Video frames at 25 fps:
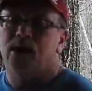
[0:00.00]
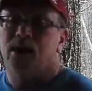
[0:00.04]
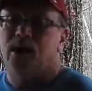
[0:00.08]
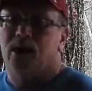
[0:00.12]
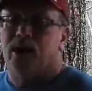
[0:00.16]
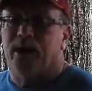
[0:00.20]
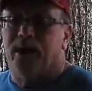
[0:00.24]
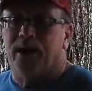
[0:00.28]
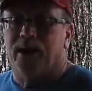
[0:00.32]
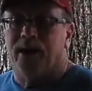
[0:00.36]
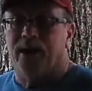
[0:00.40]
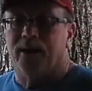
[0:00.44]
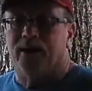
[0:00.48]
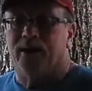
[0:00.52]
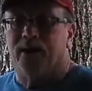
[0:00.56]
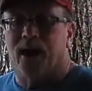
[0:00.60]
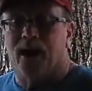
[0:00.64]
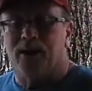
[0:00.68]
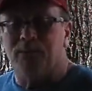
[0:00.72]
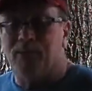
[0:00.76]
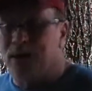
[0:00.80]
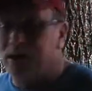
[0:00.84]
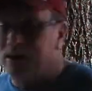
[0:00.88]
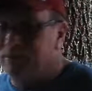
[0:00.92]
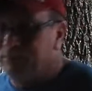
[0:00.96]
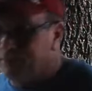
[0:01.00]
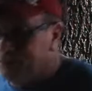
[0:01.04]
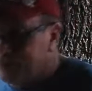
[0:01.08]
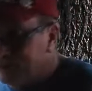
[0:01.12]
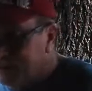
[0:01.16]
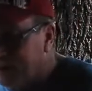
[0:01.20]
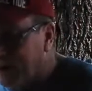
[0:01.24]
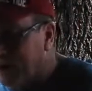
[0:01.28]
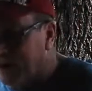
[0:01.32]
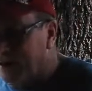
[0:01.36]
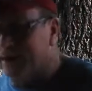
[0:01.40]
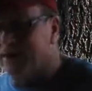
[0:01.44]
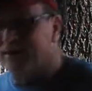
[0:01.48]
And I made
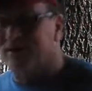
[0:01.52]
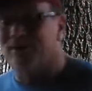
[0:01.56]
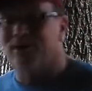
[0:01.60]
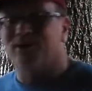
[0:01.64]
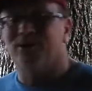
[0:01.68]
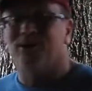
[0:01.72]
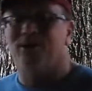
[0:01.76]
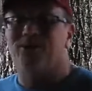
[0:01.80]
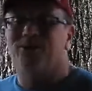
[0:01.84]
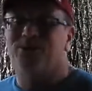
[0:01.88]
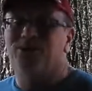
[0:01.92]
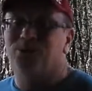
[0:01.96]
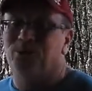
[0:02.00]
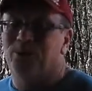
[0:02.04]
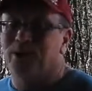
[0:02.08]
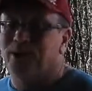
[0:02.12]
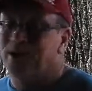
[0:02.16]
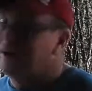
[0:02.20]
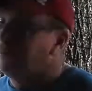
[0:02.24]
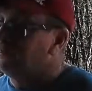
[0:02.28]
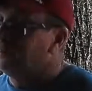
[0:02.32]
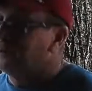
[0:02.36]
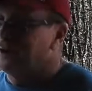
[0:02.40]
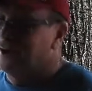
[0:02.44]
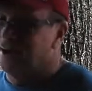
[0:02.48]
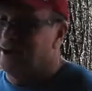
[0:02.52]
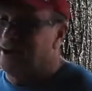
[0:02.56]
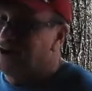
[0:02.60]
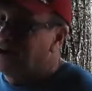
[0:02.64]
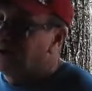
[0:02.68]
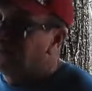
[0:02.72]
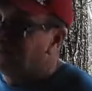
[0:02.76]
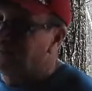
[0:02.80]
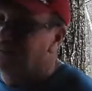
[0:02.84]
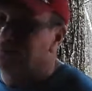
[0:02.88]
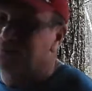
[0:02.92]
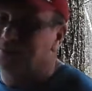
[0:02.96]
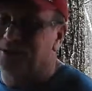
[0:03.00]
mistakes along the way, but I
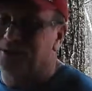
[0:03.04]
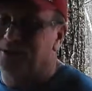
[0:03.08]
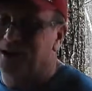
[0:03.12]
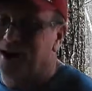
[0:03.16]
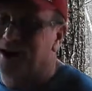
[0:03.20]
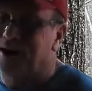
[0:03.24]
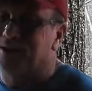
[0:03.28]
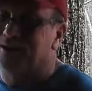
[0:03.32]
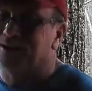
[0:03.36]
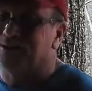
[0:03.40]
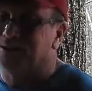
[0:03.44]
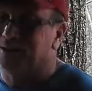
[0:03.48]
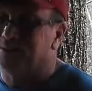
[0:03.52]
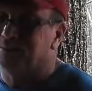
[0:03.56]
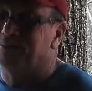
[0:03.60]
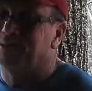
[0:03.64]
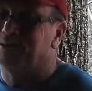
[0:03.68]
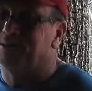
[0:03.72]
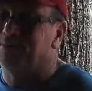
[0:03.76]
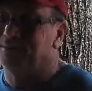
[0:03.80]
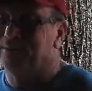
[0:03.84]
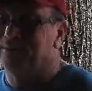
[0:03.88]
haven't forgotten them.